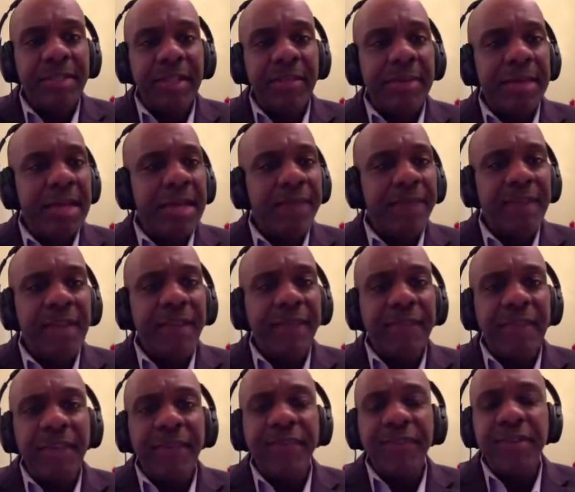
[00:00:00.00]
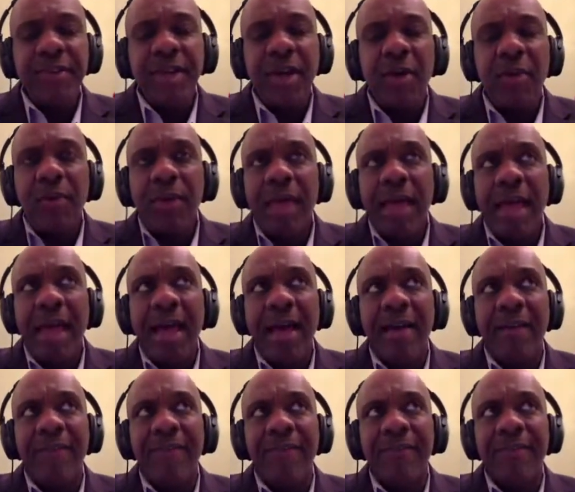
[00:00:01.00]
but Jimmy, if you don't
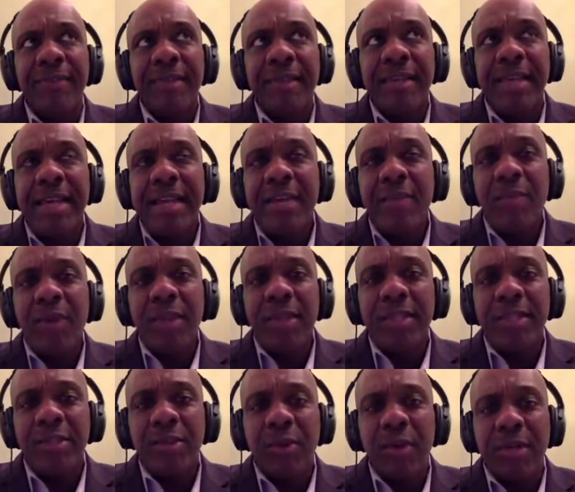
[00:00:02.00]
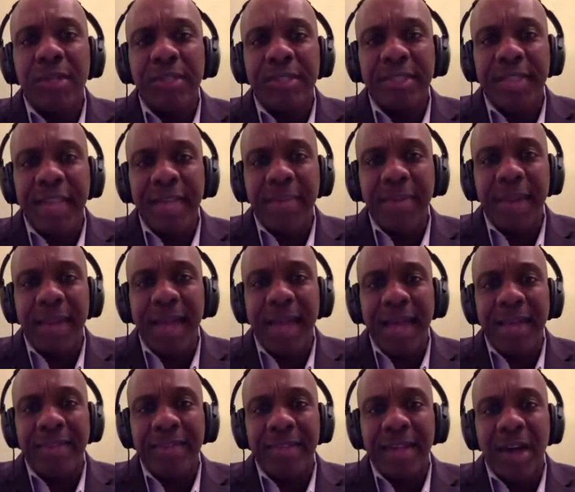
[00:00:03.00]
have anyone that's going to
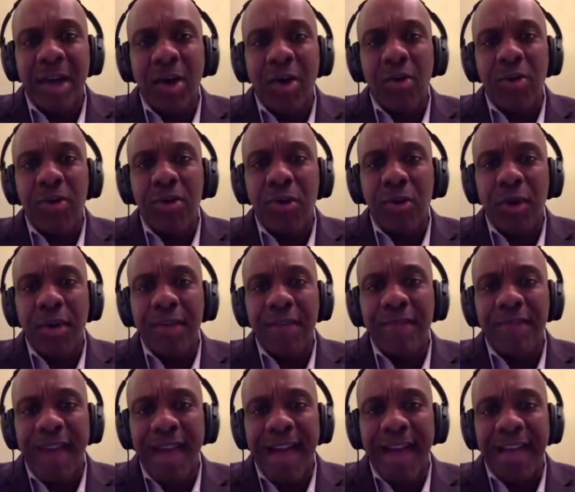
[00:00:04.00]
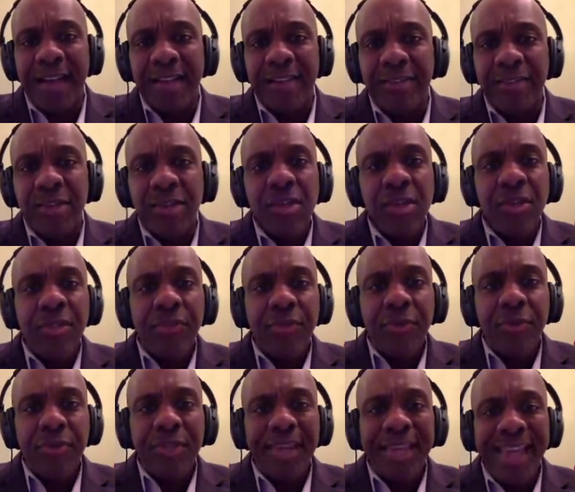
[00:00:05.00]
stabilize the ongoing violence
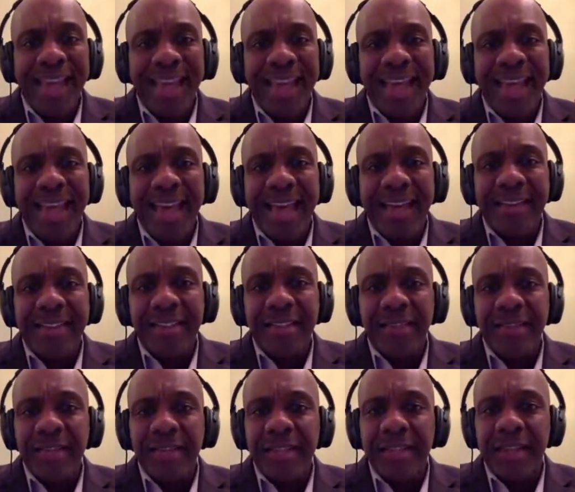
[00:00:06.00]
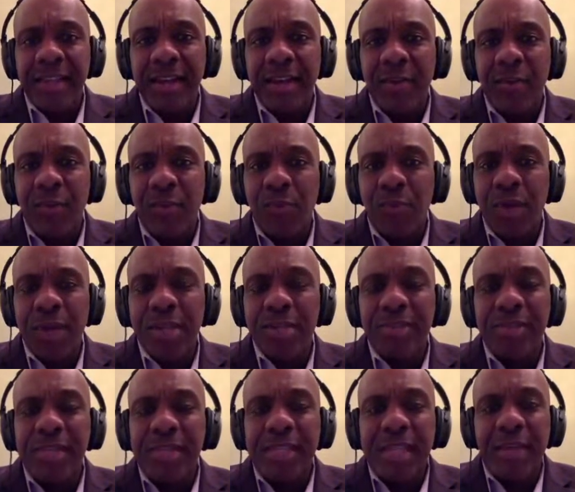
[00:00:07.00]
through the gang activity there, what do
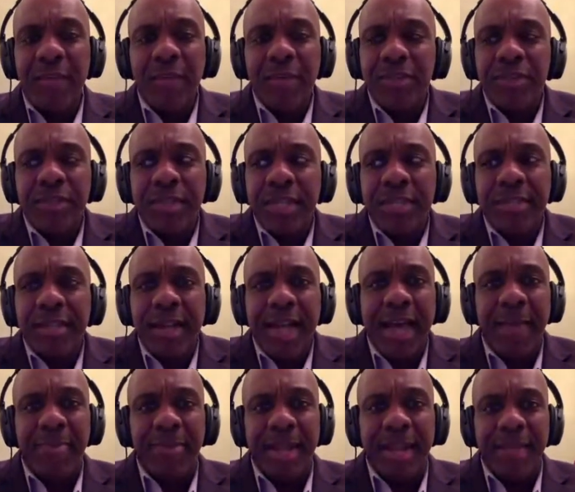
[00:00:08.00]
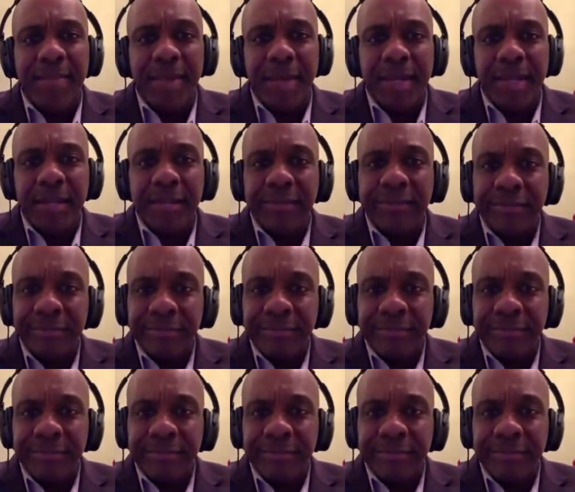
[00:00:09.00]
you think is going to happen to that money?